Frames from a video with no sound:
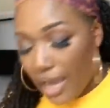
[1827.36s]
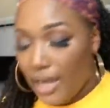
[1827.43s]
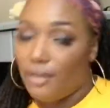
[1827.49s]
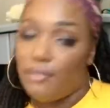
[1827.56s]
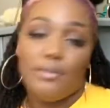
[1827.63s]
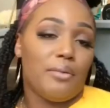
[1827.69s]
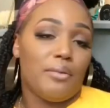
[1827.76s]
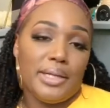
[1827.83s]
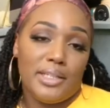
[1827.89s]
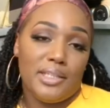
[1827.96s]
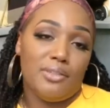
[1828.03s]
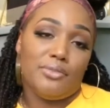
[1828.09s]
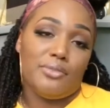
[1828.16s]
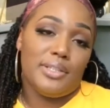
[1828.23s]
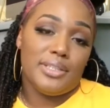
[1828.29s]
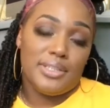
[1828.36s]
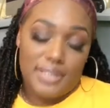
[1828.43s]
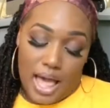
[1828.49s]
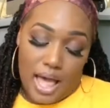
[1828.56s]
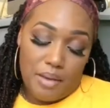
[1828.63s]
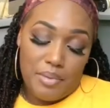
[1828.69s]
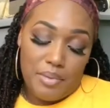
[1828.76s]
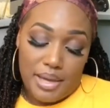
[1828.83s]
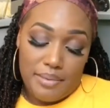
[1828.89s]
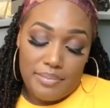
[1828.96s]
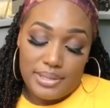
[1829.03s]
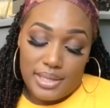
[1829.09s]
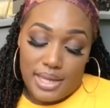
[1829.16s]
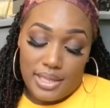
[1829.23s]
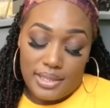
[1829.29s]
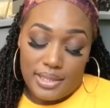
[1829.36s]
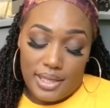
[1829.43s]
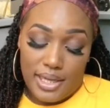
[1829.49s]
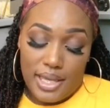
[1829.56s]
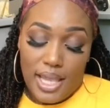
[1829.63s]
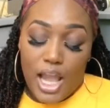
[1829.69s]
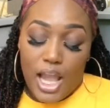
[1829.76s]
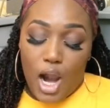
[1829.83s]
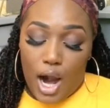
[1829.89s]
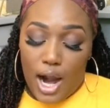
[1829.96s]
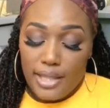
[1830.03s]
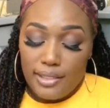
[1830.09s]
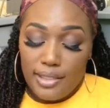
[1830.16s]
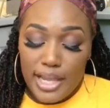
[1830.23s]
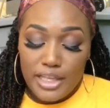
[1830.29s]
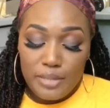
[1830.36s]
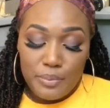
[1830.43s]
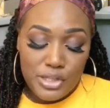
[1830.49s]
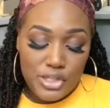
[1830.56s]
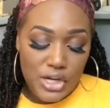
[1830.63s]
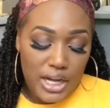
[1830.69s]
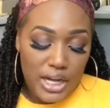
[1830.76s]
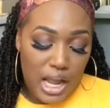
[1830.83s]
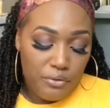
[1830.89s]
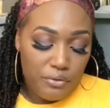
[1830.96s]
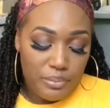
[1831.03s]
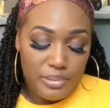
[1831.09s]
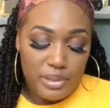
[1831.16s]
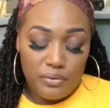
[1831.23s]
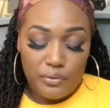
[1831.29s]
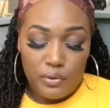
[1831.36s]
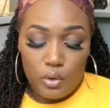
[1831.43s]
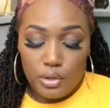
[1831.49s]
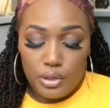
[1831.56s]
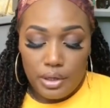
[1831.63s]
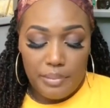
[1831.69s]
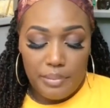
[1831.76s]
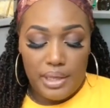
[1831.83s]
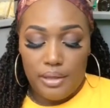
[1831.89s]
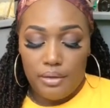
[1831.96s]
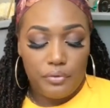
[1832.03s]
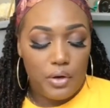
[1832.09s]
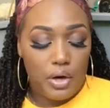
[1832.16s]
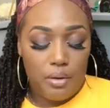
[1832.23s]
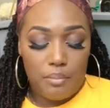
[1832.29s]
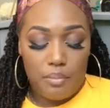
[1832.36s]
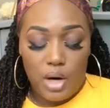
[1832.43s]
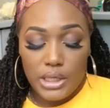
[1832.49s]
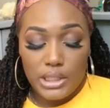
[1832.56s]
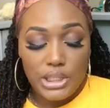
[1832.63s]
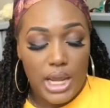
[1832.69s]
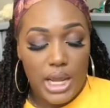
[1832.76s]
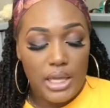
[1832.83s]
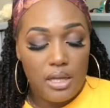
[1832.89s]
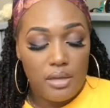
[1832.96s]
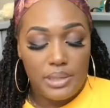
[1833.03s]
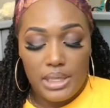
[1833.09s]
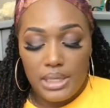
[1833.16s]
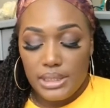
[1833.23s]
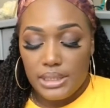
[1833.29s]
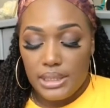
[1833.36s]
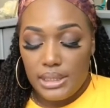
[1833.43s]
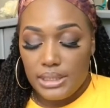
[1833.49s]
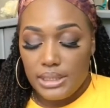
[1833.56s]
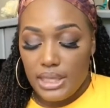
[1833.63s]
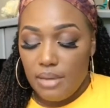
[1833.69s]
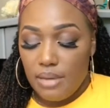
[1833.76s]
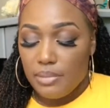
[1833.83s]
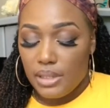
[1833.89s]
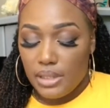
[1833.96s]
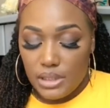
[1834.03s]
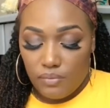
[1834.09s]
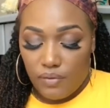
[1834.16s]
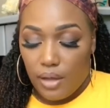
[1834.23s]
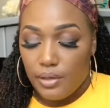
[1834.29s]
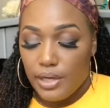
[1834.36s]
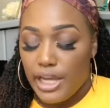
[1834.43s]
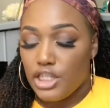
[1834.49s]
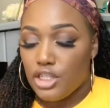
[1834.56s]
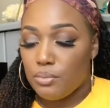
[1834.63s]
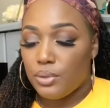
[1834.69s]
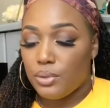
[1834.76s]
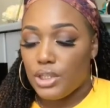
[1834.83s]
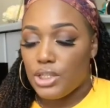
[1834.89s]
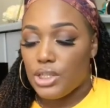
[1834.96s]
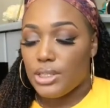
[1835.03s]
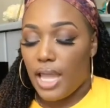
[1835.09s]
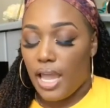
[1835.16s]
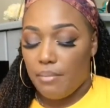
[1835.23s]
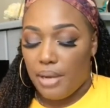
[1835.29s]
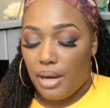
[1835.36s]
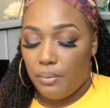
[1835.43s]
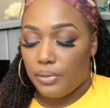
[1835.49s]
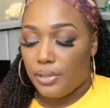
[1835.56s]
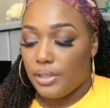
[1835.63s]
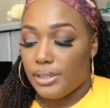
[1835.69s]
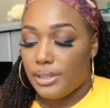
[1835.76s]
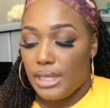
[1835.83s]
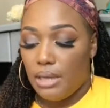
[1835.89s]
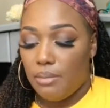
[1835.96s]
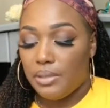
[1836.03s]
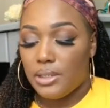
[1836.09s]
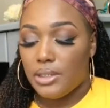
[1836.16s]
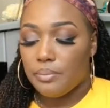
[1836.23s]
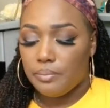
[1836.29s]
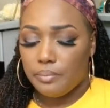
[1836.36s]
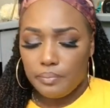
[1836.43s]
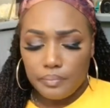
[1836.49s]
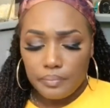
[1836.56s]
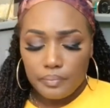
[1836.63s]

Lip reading: I ain't even gonna make a difference out of my babies like that. Alright, last brush that I got from Sephora, from Marc Jacobs is the Seamless Foundation brush. This came out with their Seamless